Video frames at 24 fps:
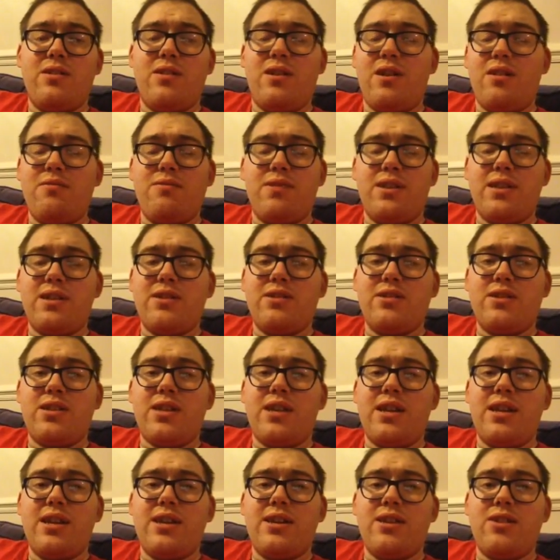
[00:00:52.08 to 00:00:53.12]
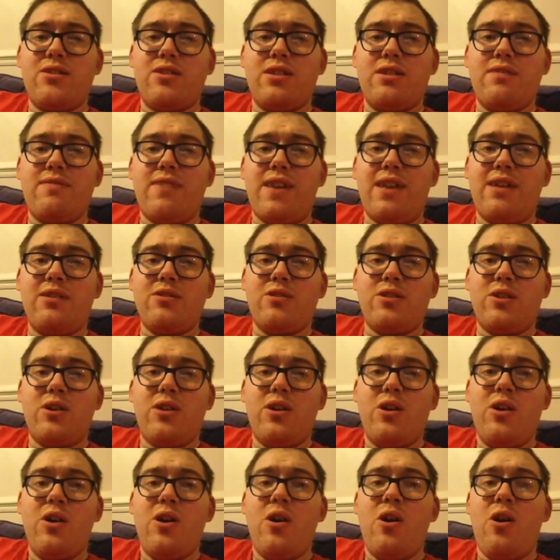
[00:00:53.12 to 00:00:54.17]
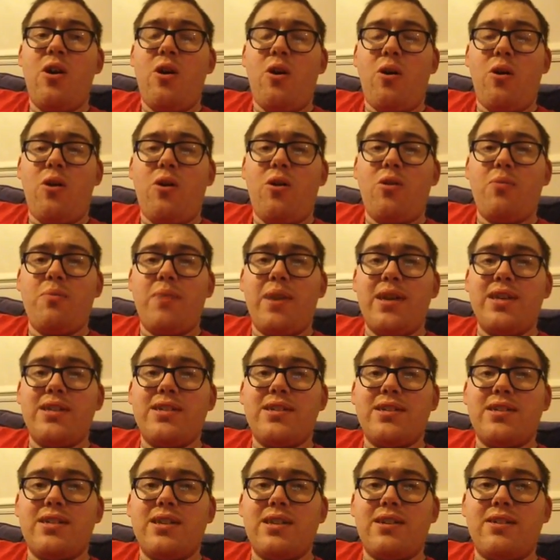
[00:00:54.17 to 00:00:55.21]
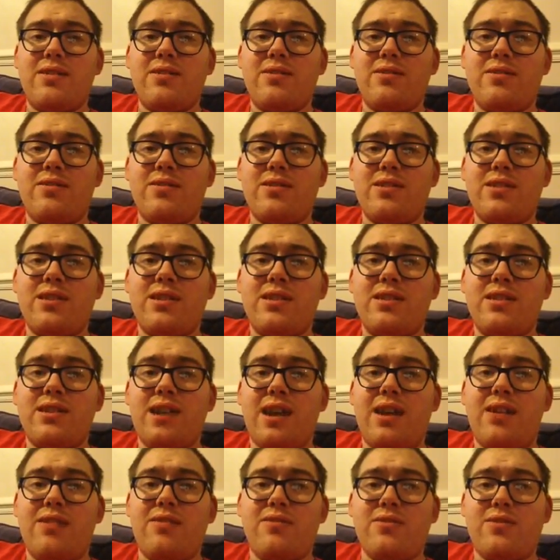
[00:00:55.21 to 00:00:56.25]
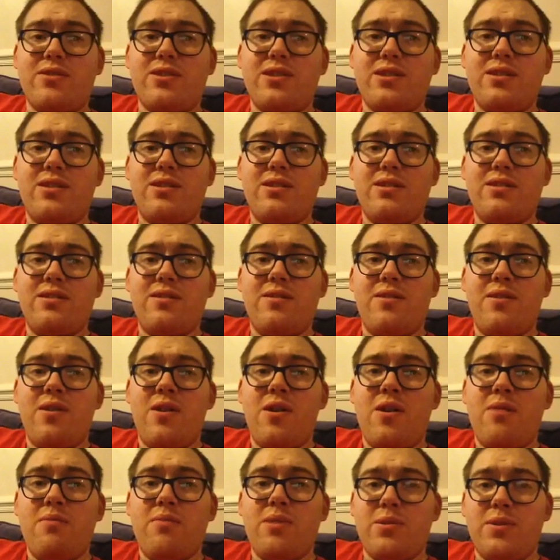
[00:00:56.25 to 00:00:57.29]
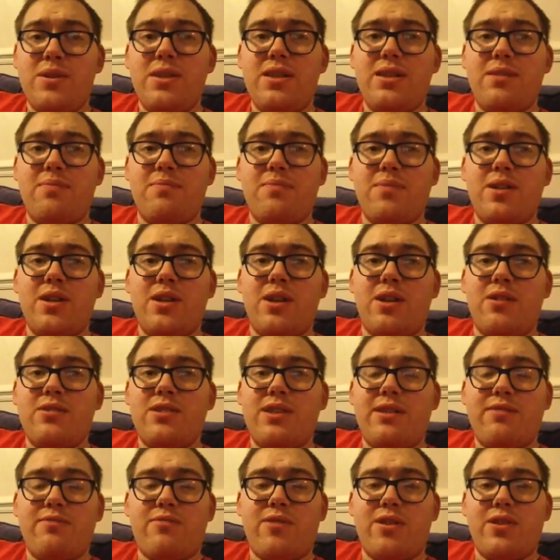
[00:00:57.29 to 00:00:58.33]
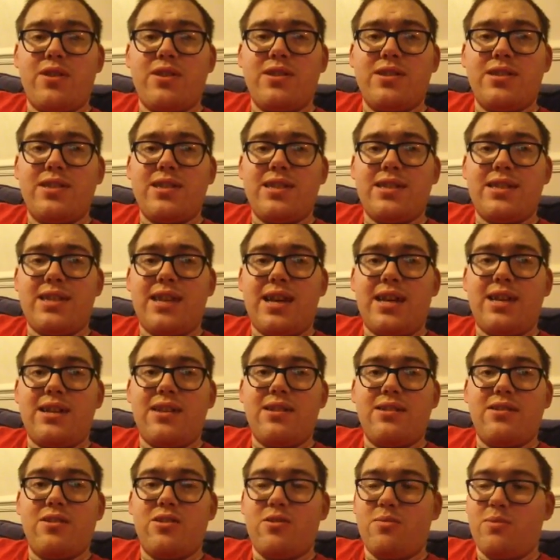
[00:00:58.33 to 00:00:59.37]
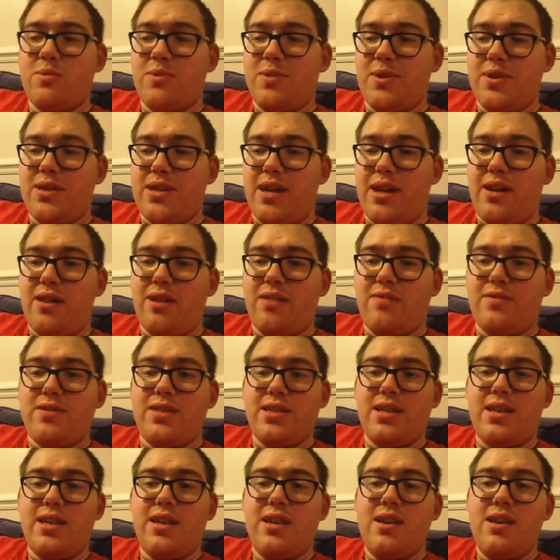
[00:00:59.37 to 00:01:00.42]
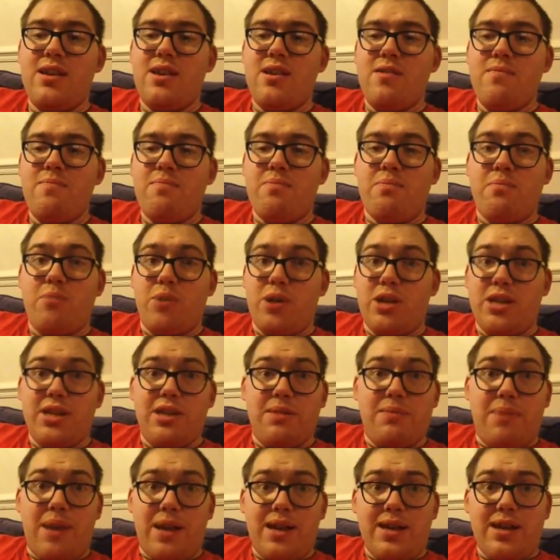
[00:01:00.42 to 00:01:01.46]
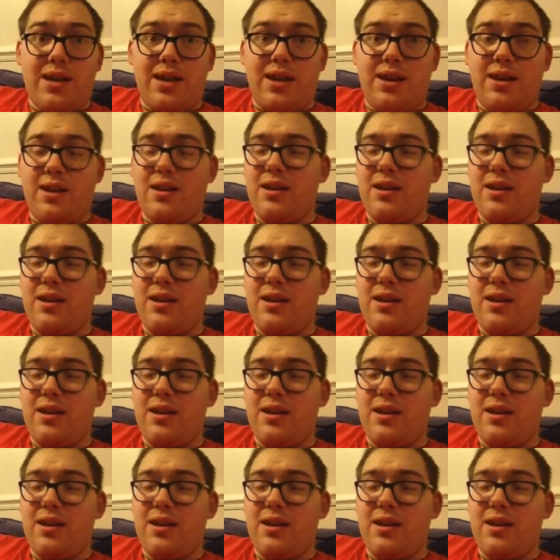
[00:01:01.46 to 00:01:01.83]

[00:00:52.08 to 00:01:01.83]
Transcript: a really good year. They've held all major singles titles between them. Seth Rollins has had the WWE title, obviously, Money in the Bank,